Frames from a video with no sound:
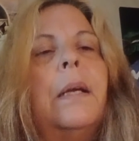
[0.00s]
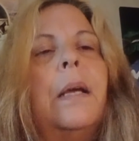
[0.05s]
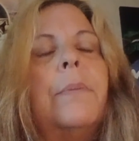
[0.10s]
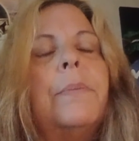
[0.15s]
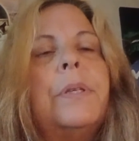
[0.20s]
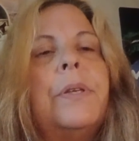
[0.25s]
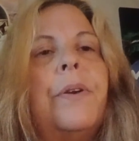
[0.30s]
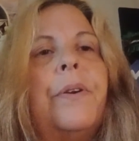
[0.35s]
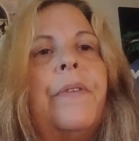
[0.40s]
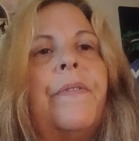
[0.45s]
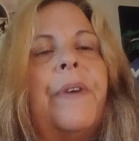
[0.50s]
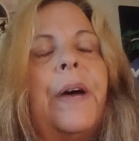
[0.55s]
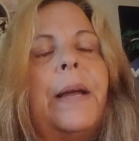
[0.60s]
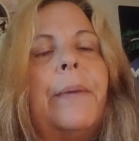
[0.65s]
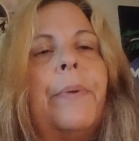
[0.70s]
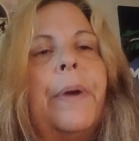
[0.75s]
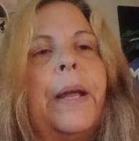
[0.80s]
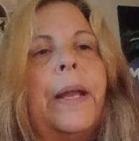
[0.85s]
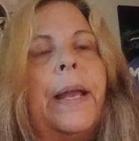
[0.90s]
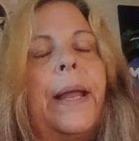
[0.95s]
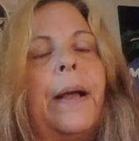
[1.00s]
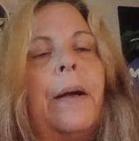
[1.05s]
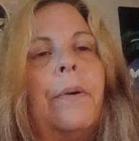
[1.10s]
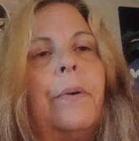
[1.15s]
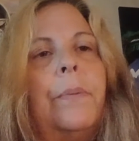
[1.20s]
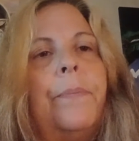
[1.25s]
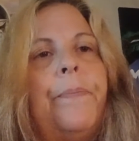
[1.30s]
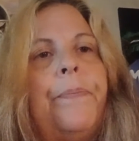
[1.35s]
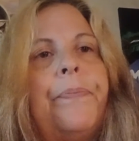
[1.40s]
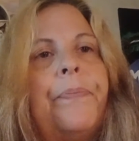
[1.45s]
I'm starting to vibrate now.
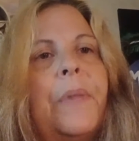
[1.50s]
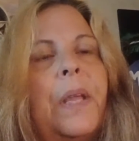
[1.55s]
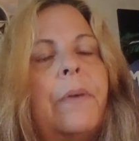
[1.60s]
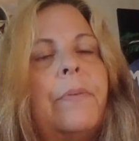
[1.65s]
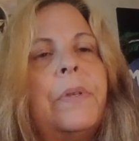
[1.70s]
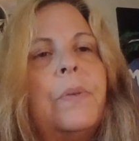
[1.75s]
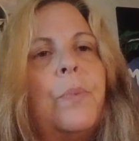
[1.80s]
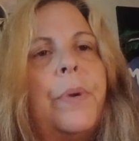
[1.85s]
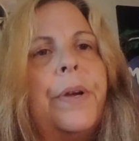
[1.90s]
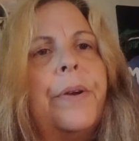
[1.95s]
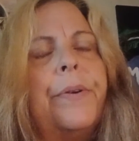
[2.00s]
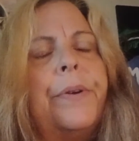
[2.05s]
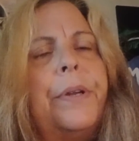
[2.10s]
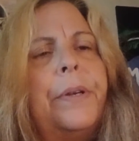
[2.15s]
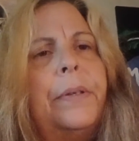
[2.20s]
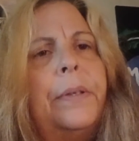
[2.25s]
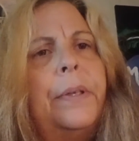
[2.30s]
That was weird.